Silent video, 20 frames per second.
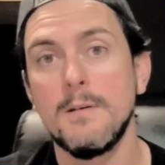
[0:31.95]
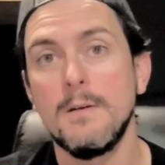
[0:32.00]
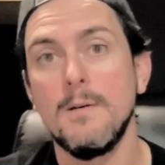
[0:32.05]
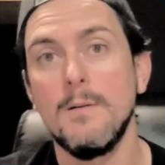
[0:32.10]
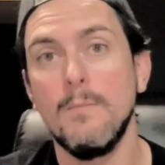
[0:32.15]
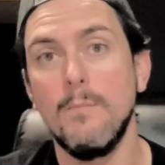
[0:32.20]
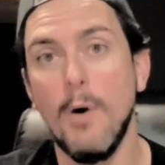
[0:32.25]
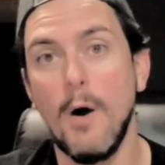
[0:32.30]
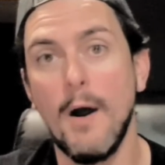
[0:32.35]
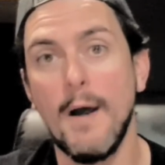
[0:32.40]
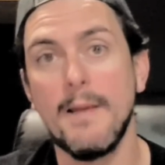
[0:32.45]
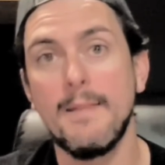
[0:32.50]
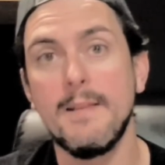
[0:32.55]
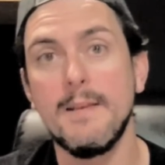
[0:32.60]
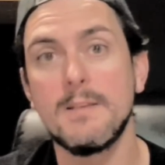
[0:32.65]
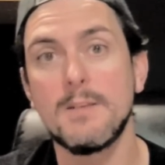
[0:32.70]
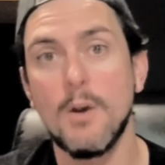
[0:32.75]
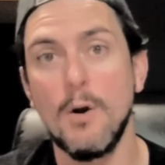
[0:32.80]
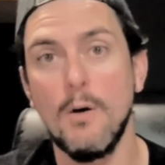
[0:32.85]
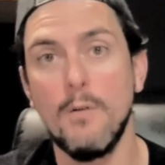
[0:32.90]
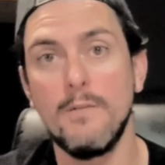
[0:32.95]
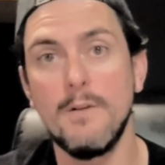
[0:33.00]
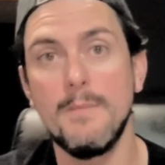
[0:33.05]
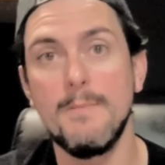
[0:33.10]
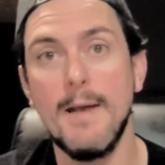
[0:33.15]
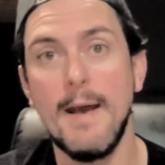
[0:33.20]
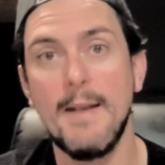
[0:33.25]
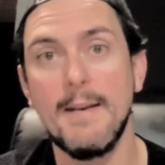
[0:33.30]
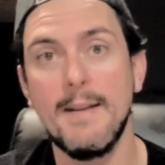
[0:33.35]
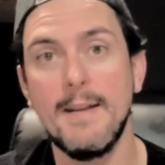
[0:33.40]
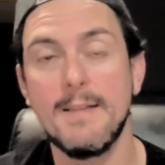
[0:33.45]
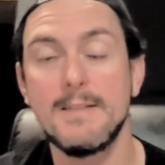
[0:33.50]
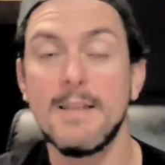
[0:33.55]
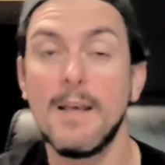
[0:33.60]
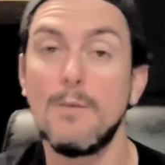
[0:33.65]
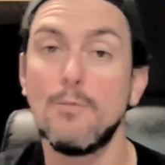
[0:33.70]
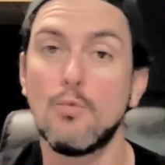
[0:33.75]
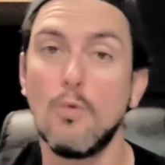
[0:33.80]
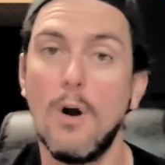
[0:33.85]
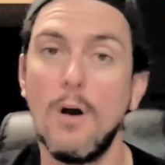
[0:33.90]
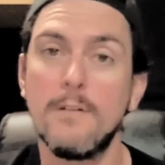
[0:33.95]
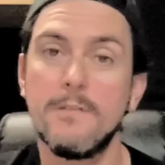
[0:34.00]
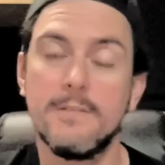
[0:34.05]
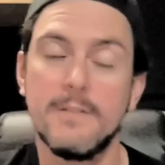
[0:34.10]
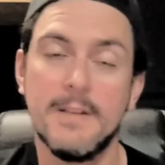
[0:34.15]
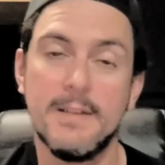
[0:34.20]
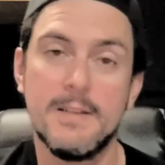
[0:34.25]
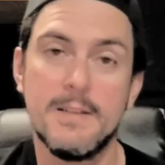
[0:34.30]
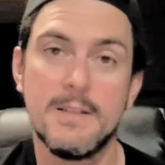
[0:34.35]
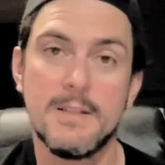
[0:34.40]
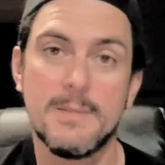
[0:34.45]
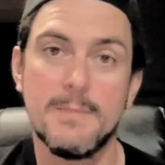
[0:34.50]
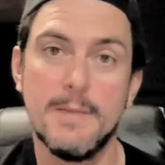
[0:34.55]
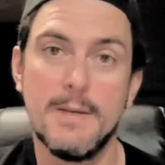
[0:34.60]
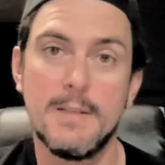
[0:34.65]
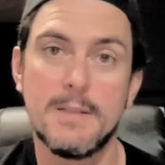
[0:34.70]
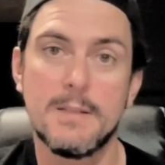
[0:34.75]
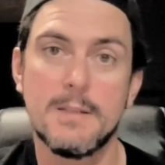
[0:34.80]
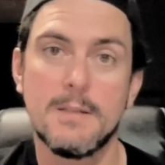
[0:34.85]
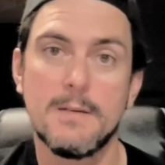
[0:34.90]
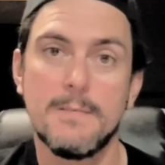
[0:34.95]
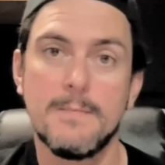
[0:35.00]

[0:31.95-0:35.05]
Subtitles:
by these COVID mandates and wrongfully dismissed.